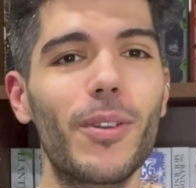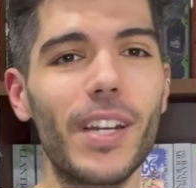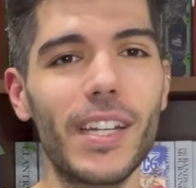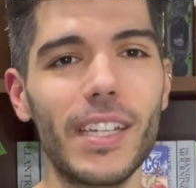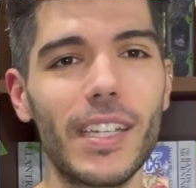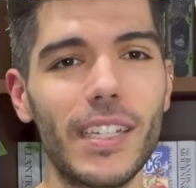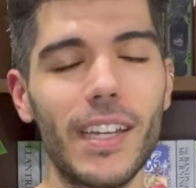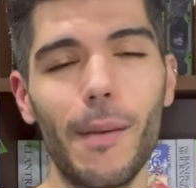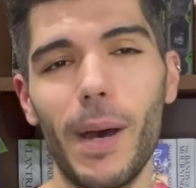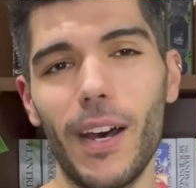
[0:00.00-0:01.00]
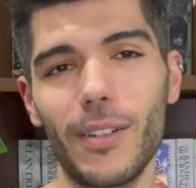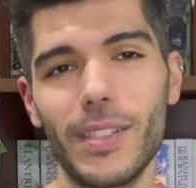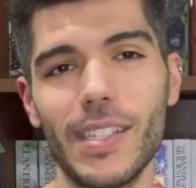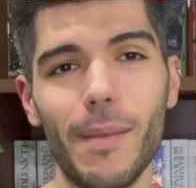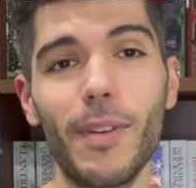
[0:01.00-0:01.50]
critic about
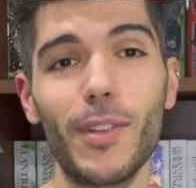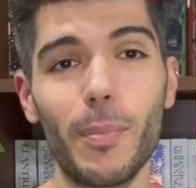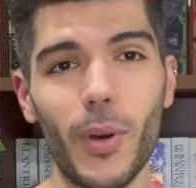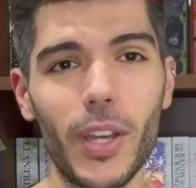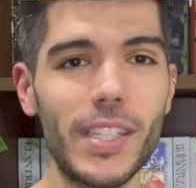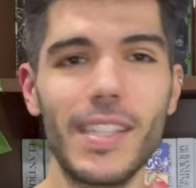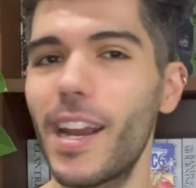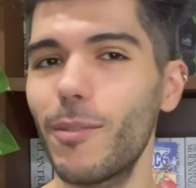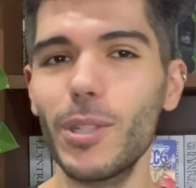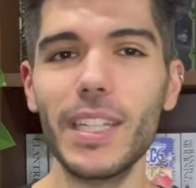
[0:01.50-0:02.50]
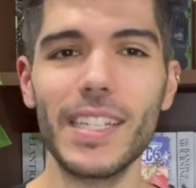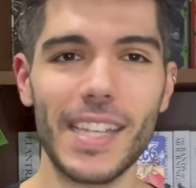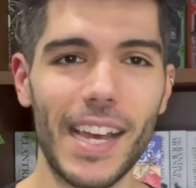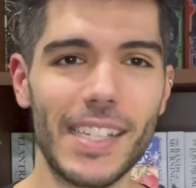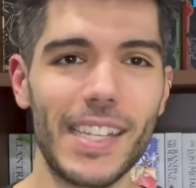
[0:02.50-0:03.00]
some of the points that I will
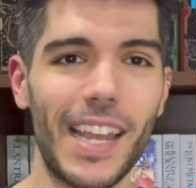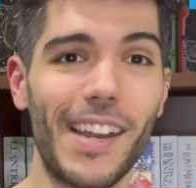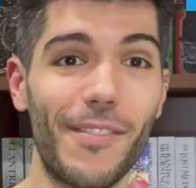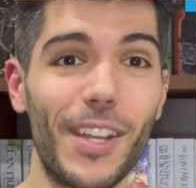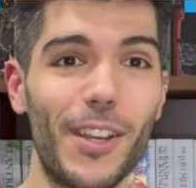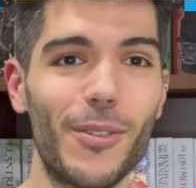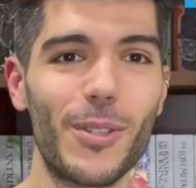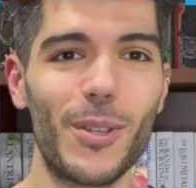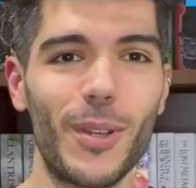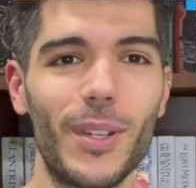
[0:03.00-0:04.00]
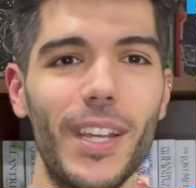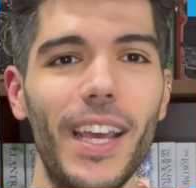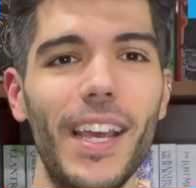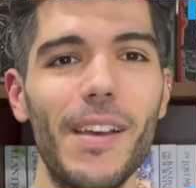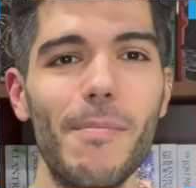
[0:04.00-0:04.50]
discuss in a video soon,
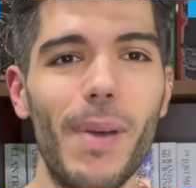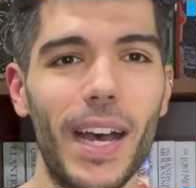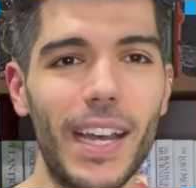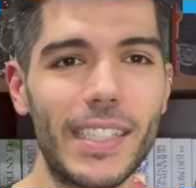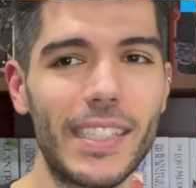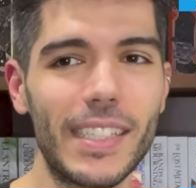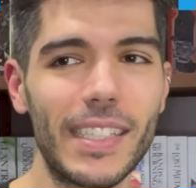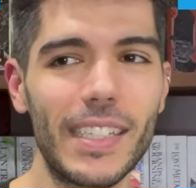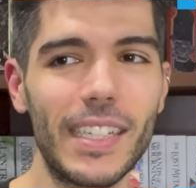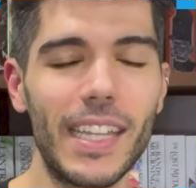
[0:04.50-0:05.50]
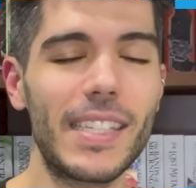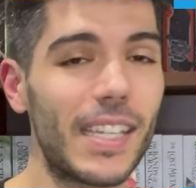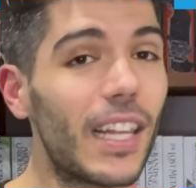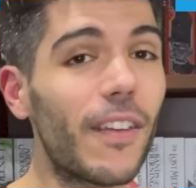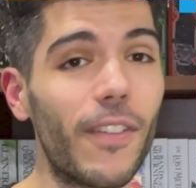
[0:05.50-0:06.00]
but it's
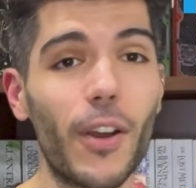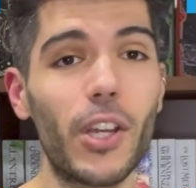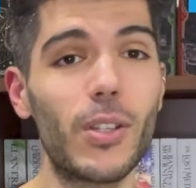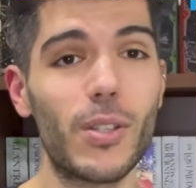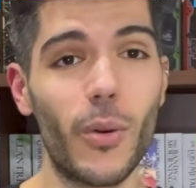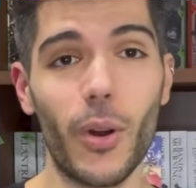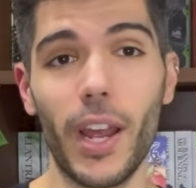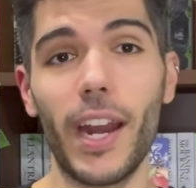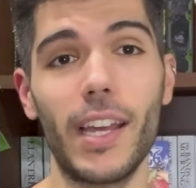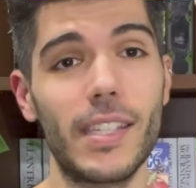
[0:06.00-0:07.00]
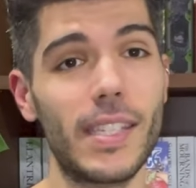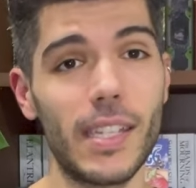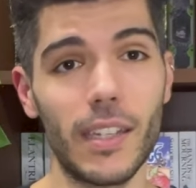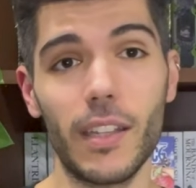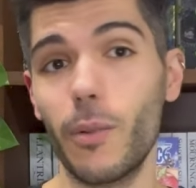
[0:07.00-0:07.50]
still a very good score, and I
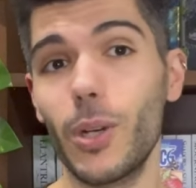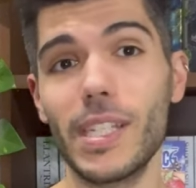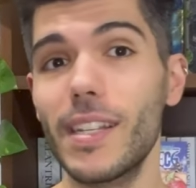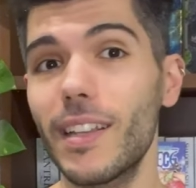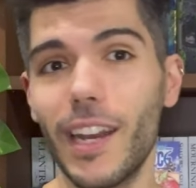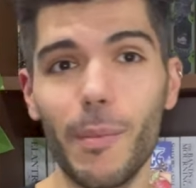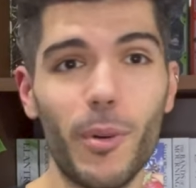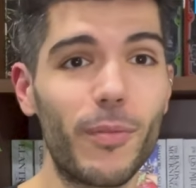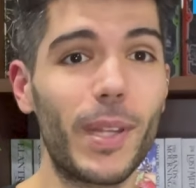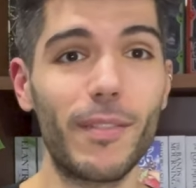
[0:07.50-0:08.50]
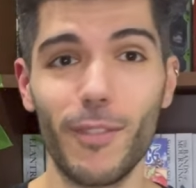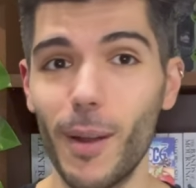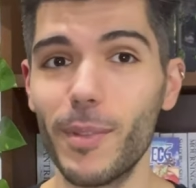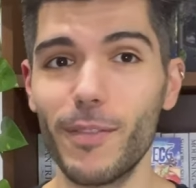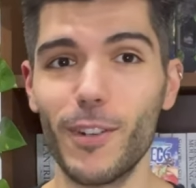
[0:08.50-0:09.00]
still it was still an improvement
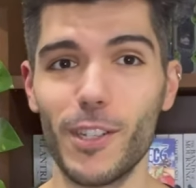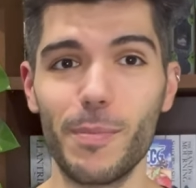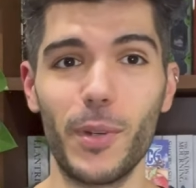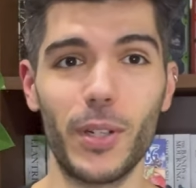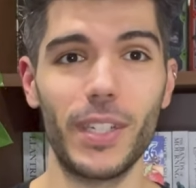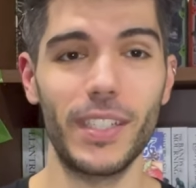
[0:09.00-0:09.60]
from the first book.